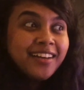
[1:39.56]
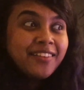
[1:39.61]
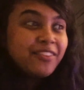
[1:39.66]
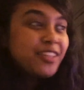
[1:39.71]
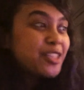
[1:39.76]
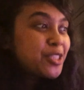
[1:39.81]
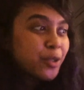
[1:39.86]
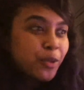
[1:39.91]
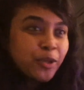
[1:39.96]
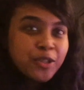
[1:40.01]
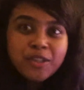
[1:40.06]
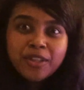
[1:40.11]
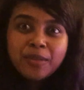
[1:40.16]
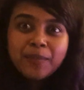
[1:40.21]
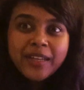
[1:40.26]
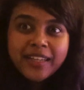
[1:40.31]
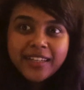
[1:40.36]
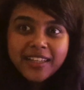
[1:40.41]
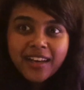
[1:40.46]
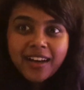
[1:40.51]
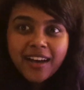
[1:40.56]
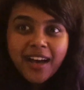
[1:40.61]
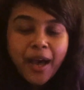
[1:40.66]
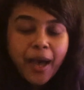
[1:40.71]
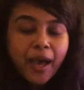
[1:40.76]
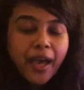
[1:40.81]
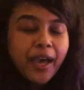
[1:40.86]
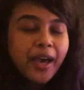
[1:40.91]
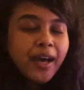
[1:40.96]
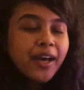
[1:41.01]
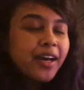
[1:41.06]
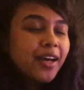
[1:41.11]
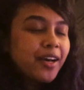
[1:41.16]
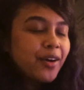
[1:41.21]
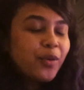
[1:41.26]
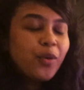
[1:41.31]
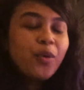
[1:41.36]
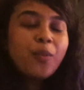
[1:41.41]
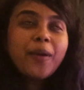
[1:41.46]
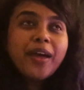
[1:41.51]
with social media I,
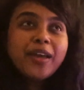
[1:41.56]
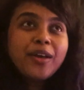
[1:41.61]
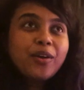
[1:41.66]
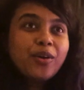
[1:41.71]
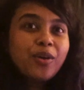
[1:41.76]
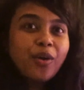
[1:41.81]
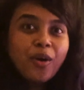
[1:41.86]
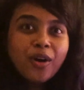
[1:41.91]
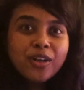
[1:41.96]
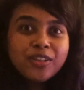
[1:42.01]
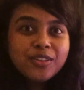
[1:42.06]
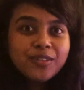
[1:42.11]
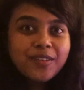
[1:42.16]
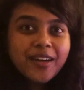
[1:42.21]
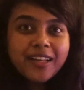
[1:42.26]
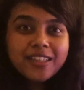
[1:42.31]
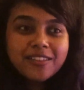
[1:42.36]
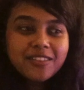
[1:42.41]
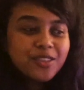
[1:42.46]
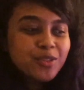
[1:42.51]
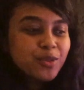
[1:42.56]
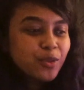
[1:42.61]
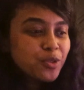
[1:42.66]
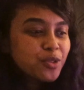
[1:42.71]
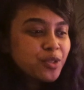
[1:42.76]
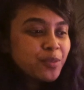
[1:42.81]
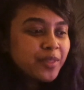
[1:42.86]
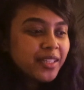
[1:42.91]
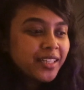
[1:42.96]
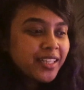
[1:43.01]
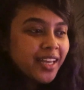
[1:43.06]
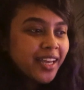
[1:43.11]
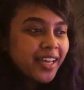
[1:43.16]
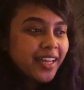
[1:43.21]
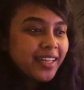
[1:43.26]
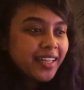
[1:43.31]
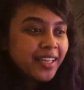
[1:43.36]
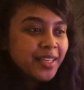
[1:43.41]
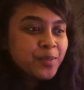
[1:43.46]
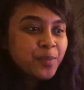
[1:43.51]
oh my god you guys with social media
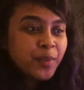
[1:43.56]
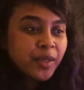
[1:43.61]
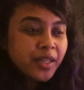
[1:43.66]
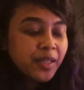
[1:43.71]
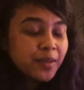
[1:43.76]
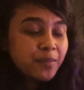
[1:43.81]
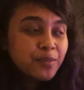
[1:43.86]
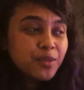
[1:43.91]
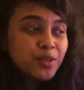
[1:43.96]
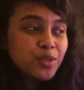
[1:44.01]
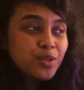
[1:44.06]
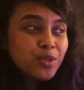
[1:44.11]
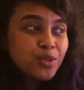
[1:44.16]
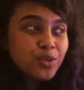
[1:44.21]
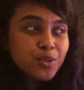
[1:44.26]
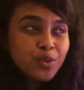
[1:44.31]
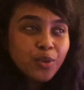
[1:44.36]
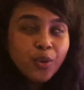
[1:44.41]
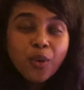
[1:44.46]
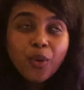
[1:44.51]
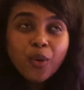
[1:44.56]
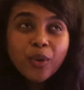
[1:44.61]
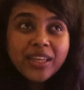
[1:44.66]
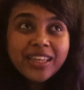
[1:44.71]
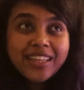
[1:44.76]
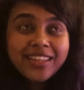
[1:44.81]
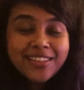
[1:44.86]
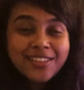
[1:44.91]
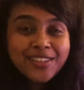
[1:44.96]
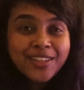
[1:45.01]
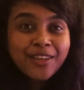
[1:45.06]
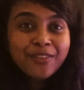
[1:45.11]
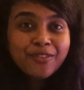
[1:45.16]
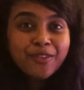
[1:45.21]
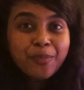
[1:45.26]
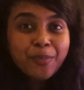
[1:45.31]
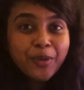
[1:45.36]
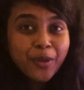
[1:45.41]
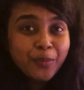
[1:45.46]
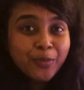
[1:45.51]
it has become so easy
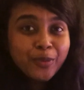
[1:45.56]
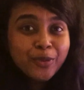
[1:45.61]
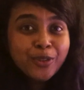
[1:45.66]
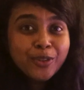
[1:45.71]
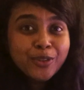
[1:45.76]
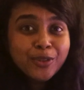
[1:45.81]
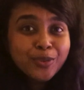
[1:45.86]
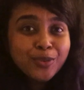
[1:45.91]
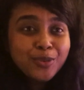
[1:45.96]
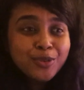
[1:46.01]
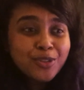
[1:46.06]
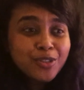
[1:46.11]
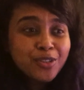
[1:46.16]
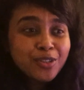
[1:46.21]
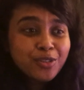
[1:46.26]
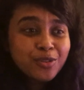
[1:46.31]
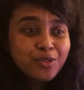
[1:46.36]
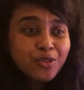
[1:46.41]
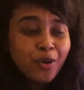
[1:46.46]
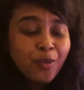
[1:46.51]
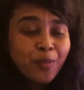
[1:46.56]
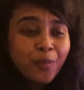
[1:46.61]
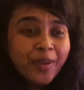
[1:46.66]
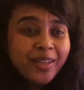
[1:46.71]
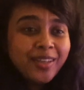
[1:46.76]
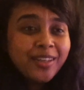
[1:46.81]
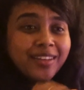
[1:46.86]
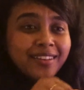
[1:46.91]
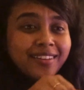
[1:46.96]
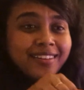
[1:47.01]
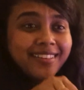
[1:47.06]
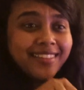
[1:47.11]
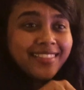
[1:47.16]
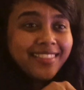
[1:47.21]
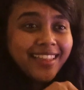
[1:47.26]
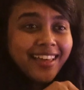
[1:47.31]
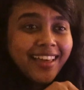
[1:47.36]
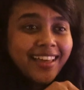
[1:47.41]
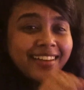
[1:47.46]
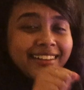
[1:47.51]
for people to just drop in
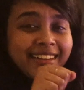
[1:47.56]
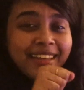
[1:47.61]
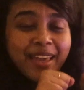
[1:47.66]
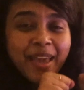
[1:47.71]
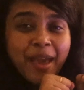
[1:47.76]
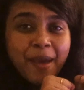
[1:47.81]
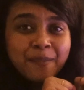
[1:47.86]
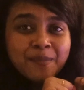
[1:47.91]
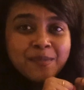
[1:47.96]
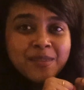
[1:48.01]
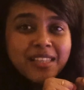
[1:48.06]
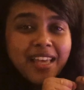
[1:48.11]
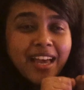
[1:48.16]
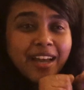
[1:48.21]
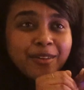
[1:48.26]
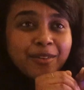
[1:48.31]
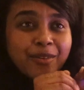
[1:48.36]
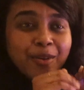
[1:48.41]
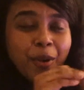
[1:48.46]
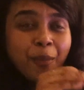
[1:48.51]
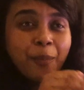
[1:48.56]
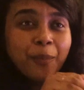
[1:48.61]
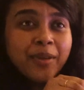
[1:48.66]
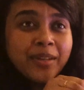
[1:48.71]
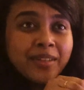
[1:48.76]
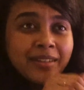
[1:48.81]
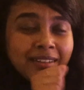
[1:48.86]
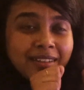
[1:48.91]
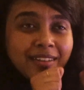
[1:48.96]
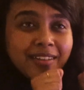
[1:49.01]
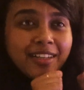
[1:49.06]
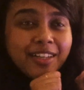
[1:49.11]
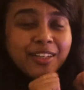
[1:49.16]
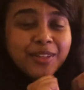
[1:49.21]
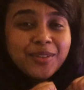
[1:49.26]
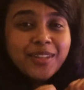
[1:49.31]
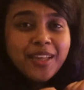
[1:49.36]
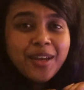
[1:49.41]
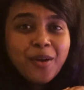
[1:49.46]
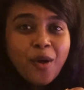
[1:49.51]
their dms and drop in
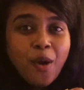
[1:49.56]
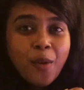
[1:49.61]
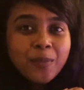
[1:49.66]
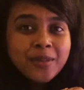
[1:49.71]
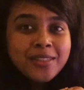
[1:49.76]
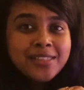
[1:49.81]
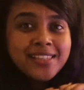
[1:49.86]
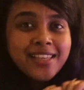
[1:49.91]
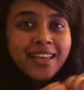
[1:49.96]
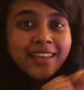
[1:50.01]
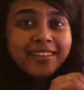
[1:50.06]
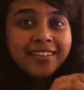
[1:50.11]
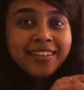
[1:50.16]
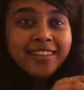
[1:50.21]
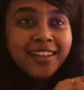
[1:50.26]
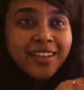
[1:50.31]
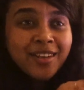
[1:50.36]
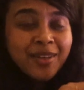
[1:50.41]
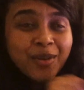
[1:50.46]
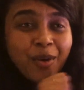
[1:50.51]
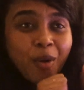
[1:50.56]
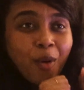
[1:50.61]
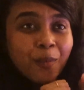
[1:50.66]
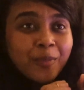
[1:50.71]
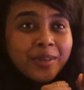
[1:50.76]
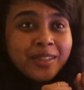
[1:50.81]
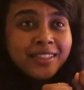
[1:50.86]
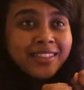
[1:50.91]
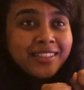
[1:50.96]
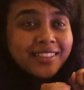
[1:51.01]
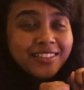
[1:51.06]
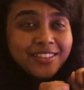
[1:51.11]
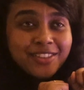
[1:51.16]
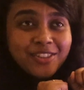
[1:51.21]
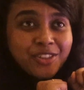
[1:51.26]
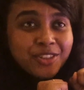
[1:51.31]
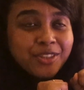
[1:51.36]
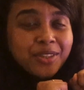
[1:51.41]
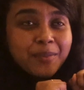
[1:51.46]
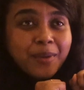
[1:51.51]
into their comments and comment
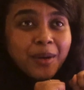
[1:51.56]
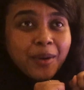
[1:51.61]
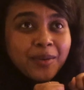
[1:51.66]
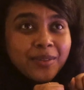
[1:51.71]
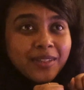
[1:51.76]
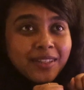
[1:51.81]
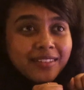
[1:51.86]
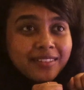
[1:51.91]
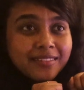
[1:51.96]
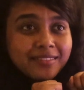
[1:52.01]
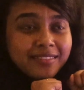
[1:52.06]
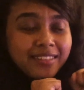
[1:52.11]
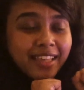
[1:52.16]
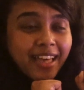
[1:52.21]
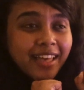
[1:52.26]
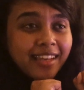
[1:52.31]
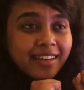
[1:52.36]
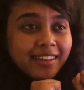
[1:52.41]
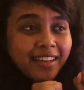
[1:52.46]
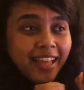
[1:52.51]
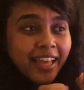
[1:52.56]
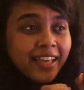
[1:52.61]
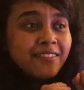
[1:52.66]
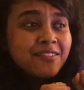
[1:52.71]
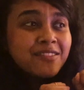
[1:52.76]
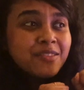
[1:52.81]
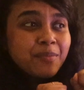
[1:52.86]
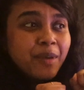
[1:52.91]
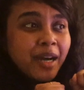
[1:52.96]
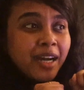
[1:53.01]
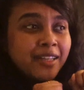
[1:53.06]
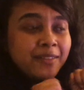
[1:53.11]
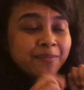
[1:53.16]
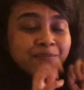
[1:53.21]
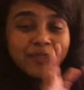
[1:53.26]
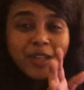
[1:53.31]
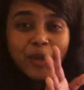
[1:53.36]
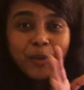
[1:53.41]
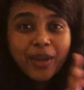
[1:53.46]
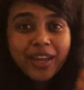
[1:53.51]
shit about their lives
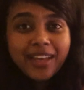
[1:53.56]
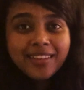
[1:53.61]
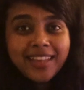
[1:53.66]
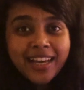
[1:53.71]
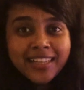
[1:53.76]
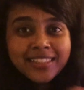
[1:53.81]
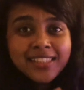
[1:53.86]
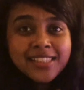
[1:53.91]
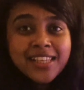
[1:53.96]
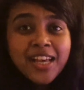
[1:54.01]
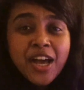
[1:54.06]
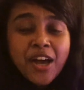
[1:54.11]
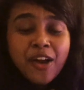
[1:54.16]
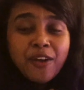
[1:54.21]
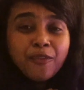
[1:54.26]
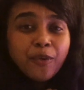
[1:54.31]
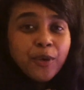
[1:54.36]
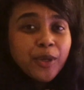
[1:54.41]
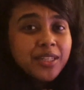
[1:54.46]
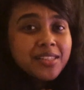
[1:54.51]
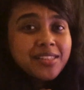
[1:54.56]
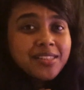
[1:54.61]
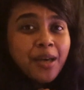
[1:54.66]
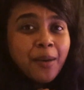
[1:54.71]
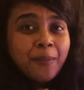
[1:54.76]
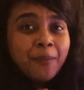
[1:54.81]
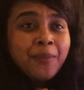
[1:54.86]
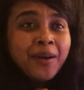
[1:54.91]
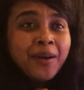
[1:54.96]
but okay that's for some